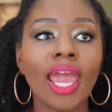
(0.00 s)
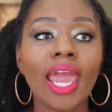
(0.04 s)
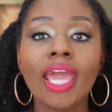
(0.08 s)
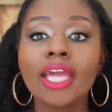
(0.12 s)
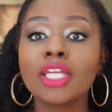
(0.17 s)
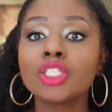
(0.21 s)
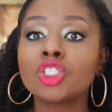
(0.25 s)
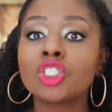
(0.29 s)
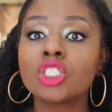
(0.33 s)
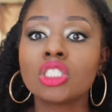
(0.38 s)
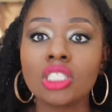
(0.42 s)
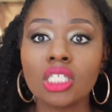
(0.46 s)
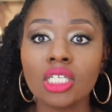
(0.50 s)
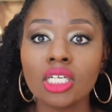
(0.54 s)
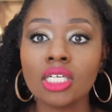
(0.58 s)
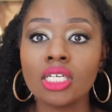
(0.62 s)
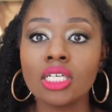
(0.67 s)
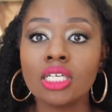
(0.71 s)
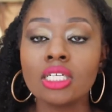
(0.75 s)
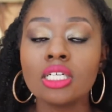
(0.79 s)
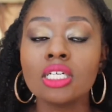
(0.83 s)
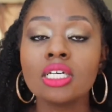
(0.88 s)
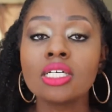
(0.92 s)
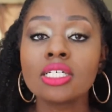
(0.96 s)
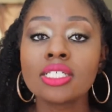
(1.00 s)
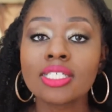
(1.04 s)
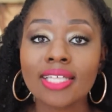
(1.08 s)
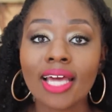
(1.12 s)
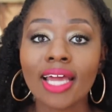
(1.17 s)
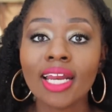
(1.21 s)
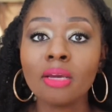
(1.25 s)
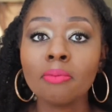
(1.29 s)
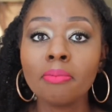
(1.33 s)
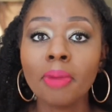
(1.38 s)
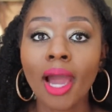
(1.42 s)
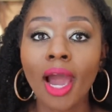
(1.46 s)
HD
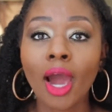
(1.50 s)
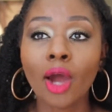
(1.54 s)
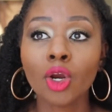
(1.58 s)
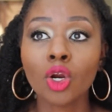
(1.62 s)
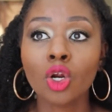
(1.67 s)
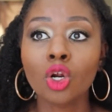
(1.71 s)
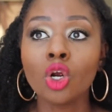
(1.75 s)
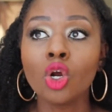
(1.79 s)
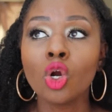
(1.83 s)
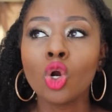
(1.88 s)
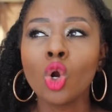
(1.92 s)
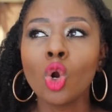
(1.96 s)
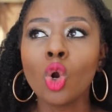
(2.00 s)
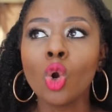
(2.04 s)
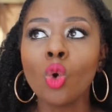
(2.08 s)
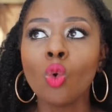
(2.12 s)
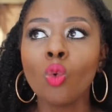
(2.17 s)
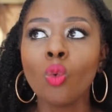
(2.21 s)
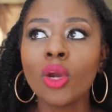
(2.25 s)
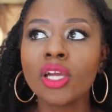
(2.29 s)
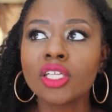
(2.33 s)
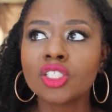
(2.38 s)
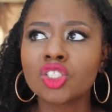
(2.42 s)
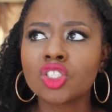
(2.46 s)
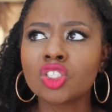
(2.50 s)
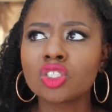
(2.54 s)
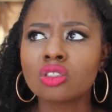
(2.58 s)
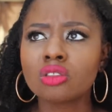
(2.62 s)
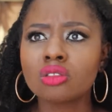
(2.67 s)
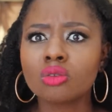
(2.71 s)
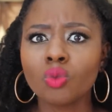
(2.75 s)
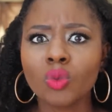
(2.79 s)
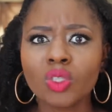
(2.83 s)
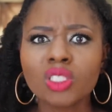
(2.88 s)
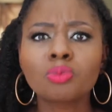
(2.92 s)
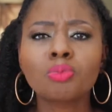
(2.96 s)
setting powder,
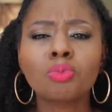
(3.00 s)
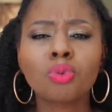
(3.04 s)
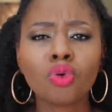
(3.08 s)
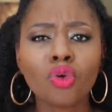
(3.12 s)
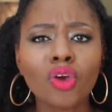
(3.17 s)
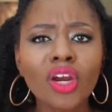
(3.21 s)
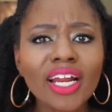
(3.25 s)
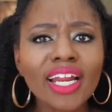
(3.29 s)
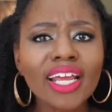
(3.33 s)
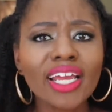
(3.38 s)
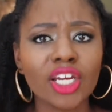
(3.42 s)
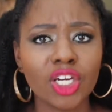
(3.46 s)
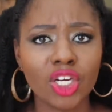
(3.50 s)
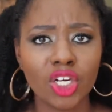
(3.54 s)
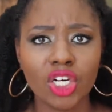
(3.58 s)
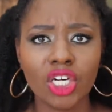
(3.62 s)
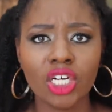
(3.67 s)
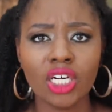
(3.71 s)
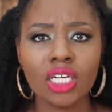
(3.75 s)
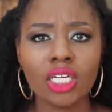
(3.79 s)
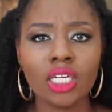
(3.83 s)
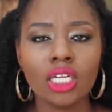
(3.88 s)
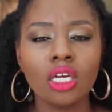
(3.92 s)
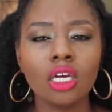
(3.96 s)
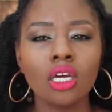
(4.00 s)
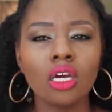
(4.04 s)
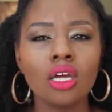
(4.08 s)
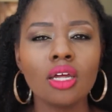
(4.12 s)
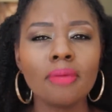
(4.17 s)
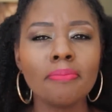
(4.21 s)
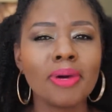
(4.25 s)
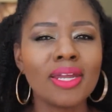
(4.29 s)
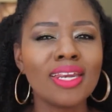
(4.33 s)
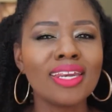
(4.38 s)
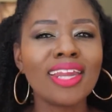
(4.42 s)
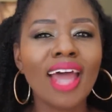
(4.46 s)
which was pretty good,
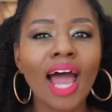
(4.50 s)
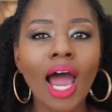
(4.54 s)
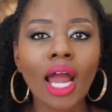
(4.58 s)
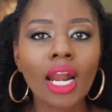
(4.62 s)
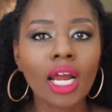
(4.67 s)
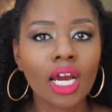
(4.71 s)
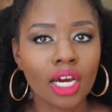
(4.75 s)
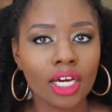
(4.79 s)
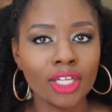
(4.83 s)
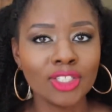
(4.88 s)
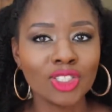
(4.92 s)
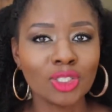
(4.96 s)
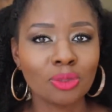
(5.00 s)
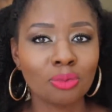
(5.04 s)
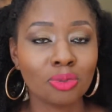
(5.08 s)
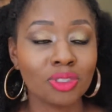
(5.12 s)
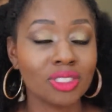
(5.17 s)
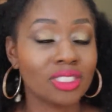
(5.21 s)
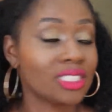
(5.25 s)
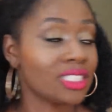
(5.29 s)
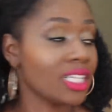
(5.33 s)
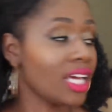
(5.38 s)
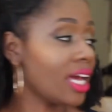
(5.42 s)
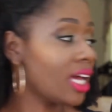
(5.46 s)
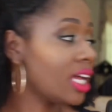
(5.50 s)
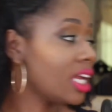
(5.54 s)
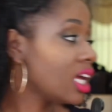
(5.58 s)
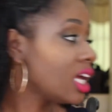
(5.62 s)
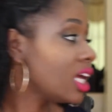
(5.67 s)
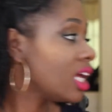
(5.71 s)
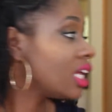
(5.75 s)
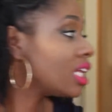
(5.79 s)
but not 100%.